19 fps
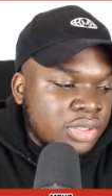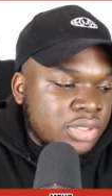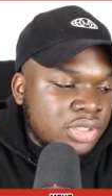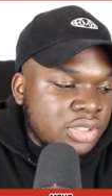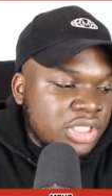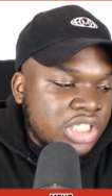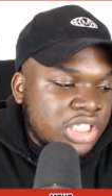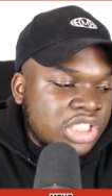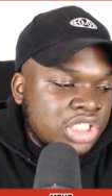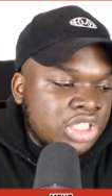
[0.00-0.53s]

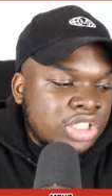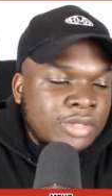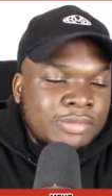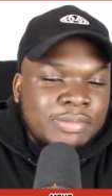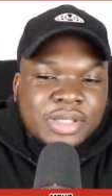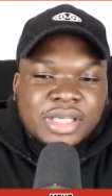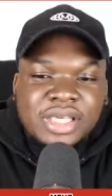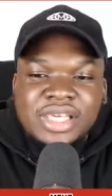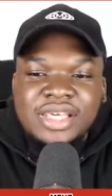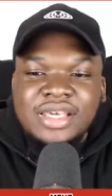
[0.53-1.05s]
this should
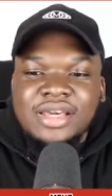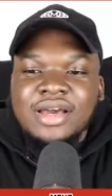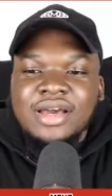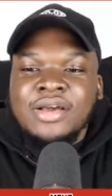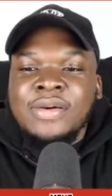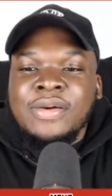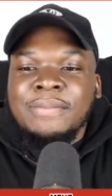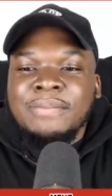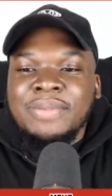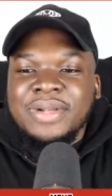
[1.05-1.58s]
be a
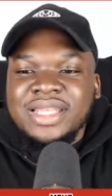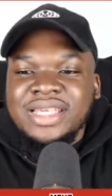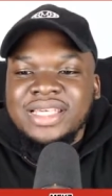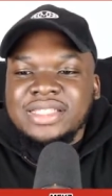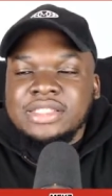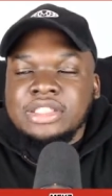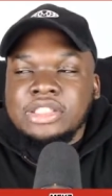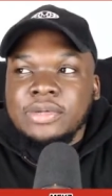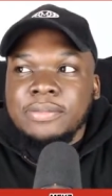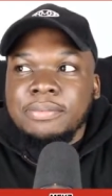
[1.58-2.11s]

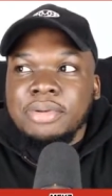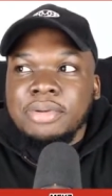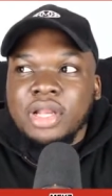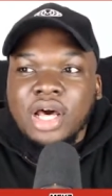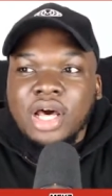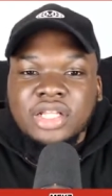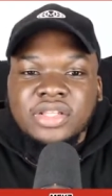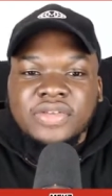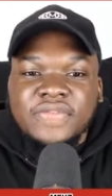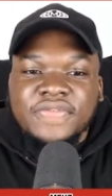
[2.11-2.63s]
complete
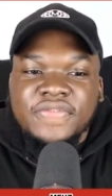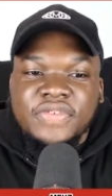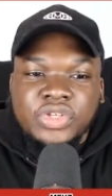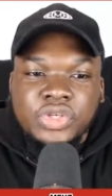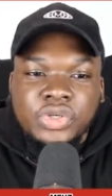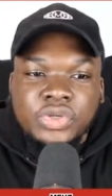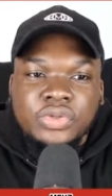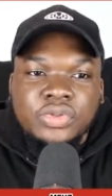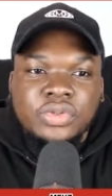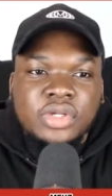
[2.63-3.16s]
blood
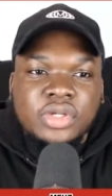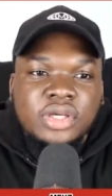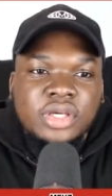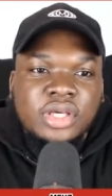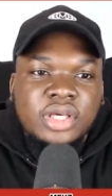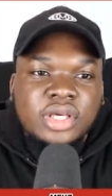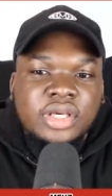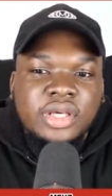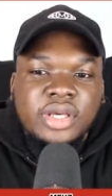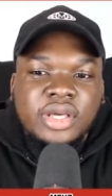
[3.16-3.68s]
feud.
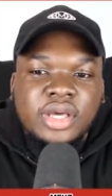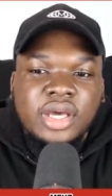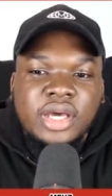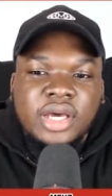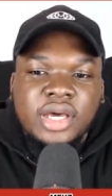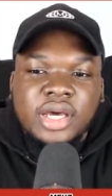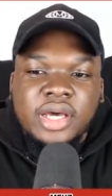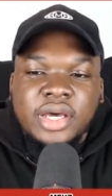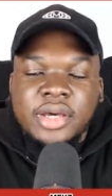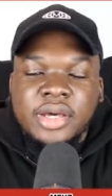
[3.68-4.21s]

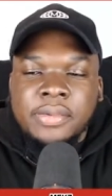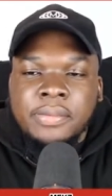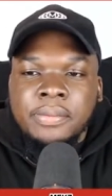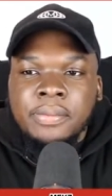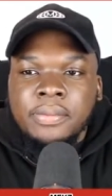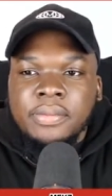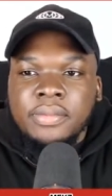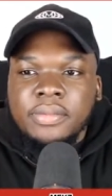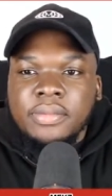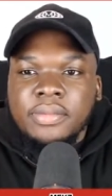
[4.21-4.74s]
It
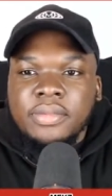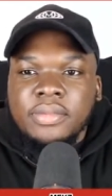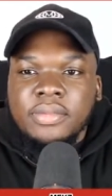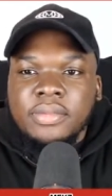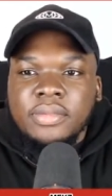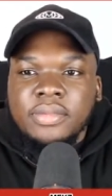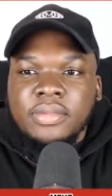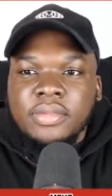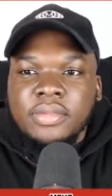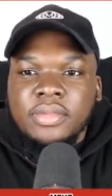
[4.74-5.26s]

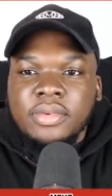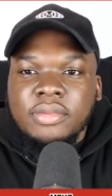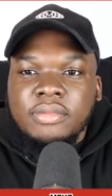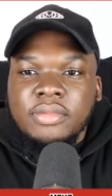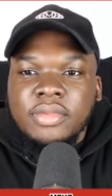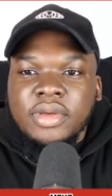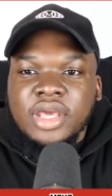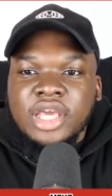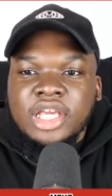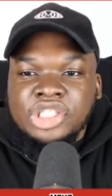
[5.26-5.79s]

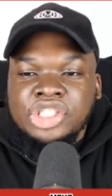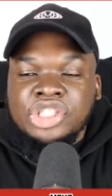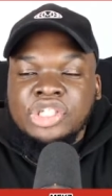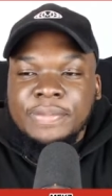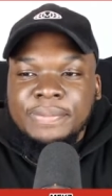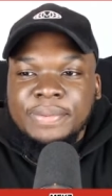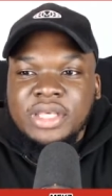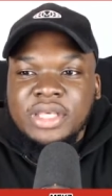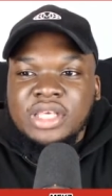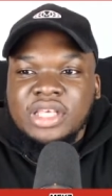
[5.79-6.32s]

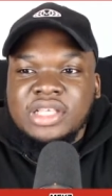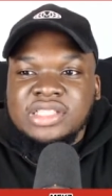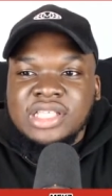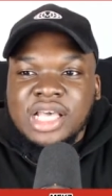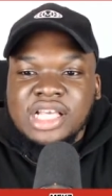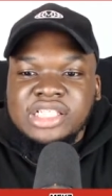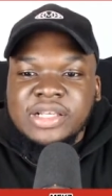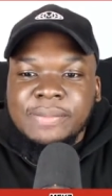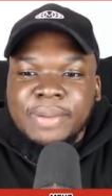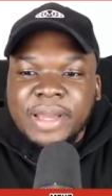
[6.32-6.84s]
should be
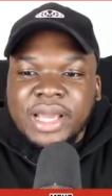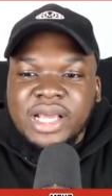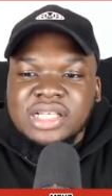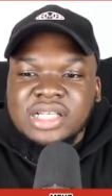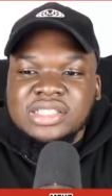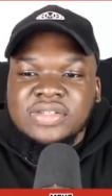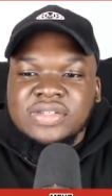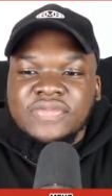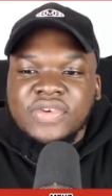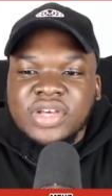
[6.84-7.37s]
Sasha
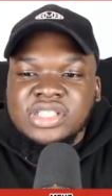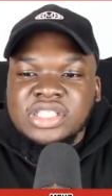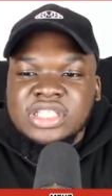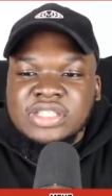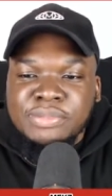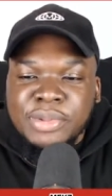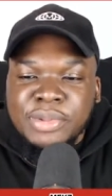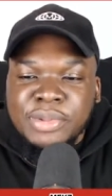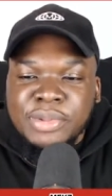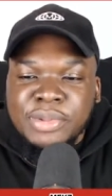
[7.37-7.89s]
Banks versus
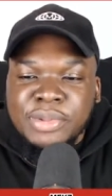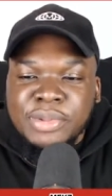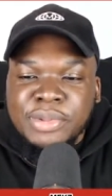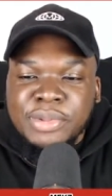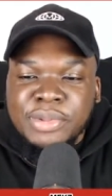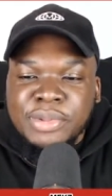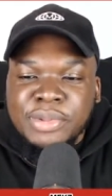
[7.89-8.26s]
Bailey.